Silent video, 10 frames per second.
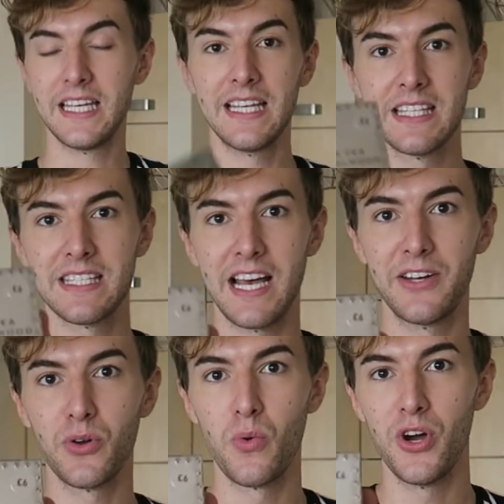tea and
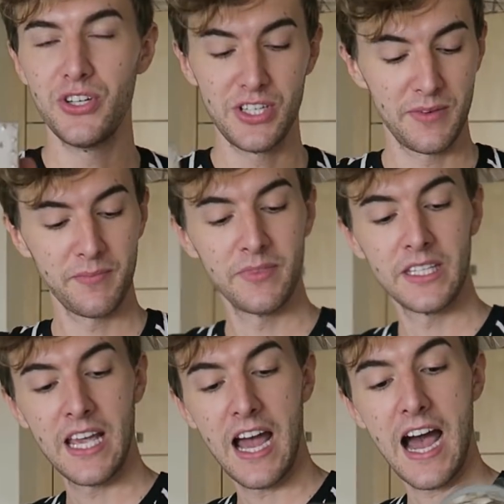sandalwood.
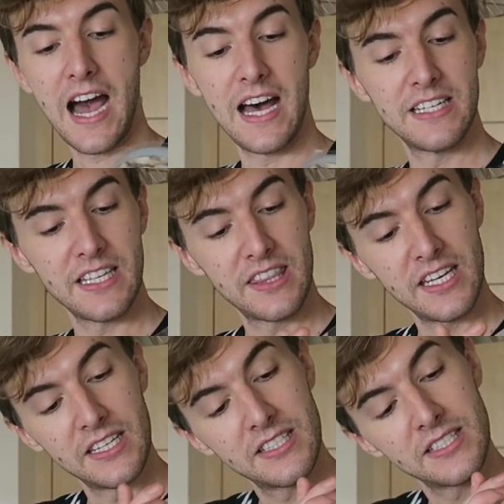And
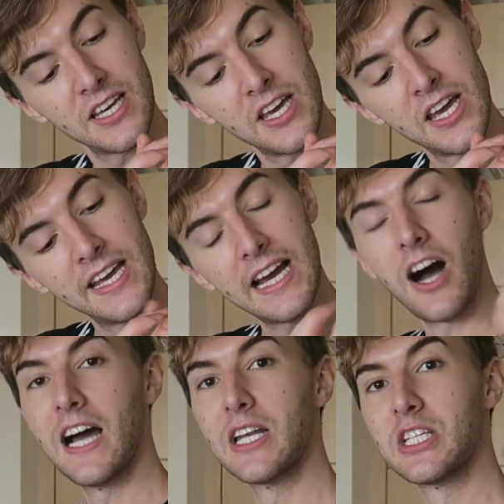this
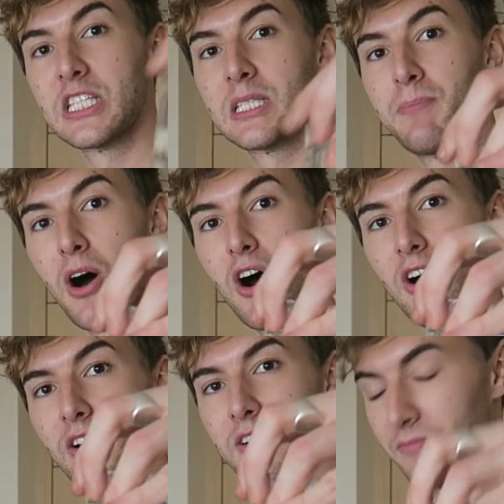Island
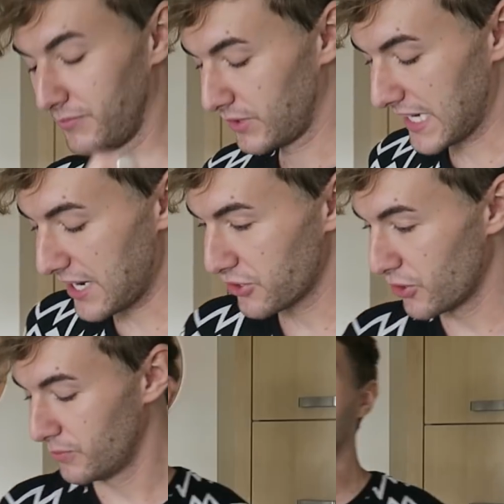Spa
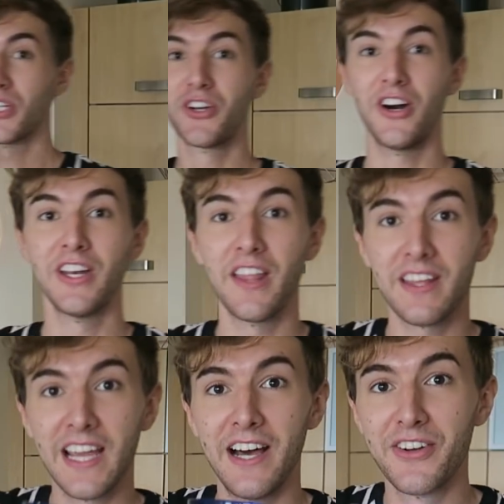candle. Also got
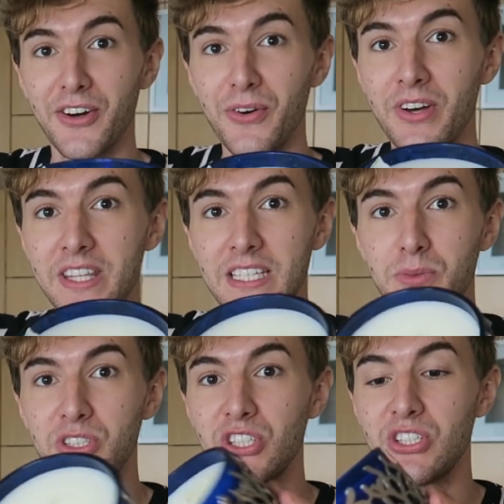another candle. This
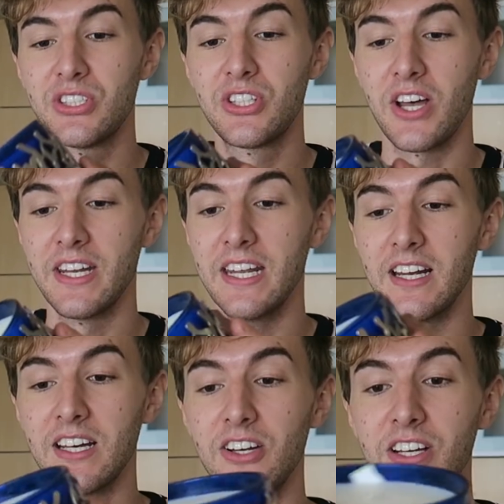was just stunning.
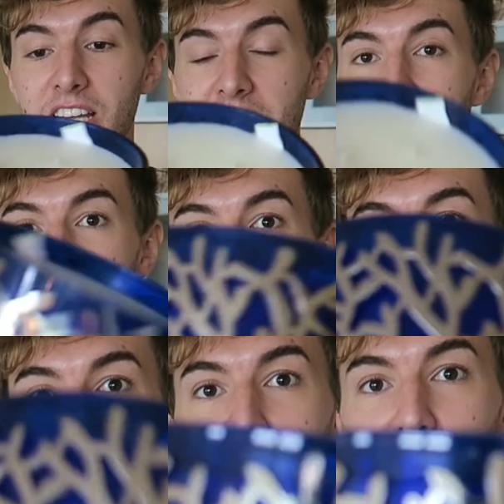Look at that. That
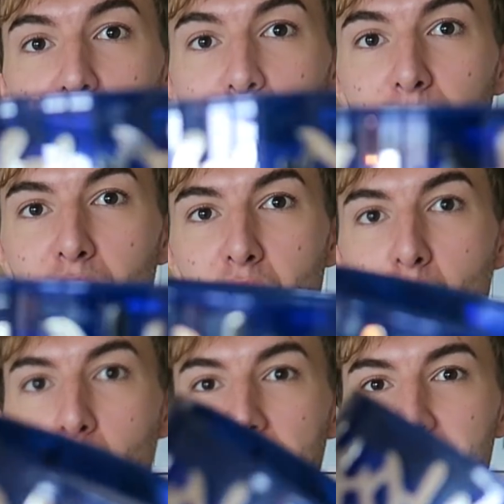is so
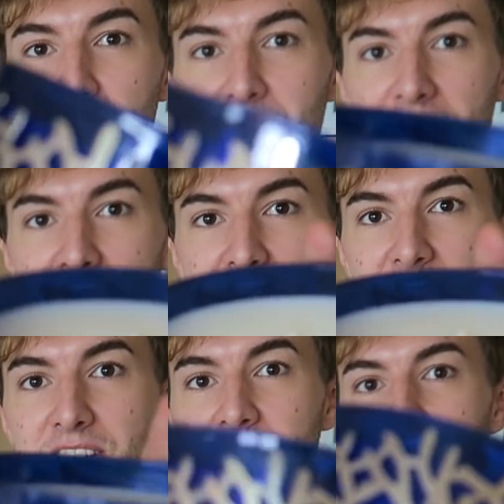wintry and
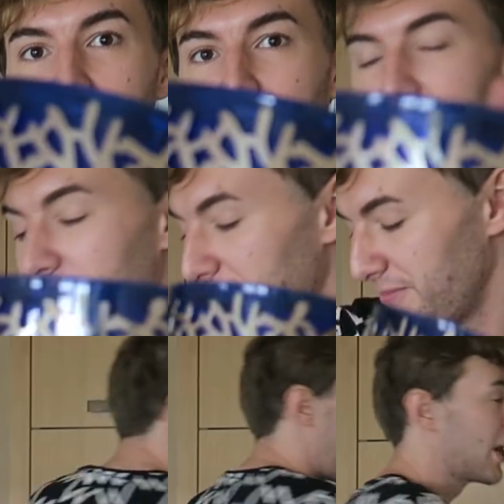I just love
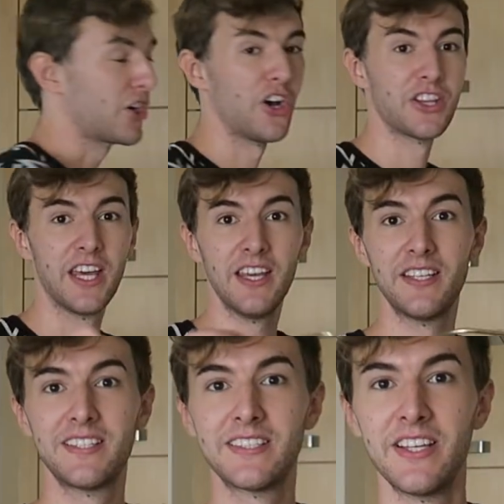it. I got
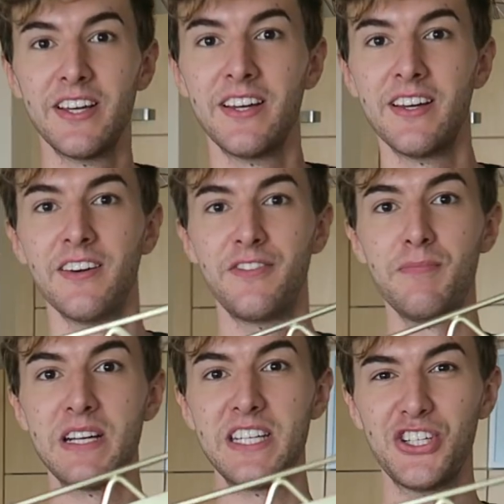this for
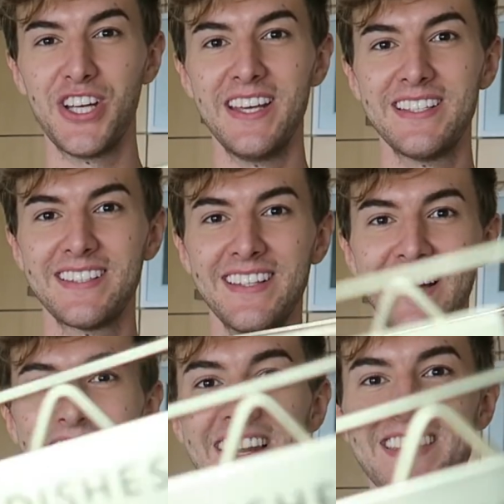my dishes
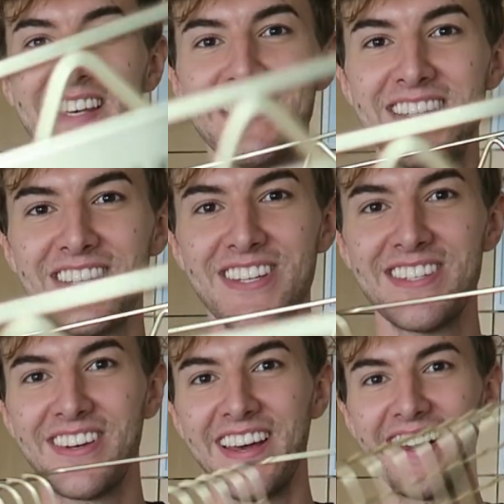and it says
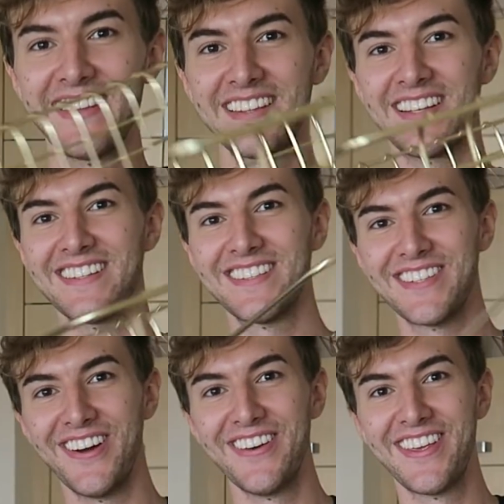dishes on it. I think that's
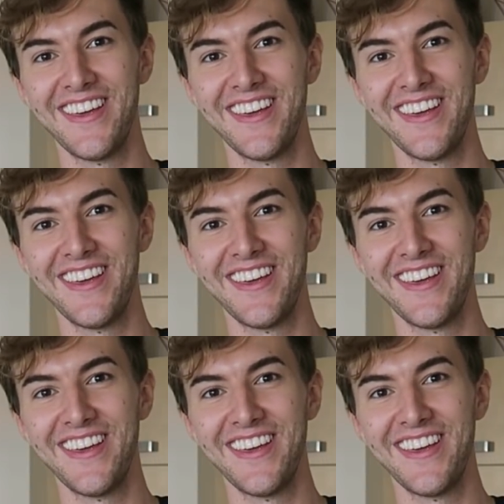so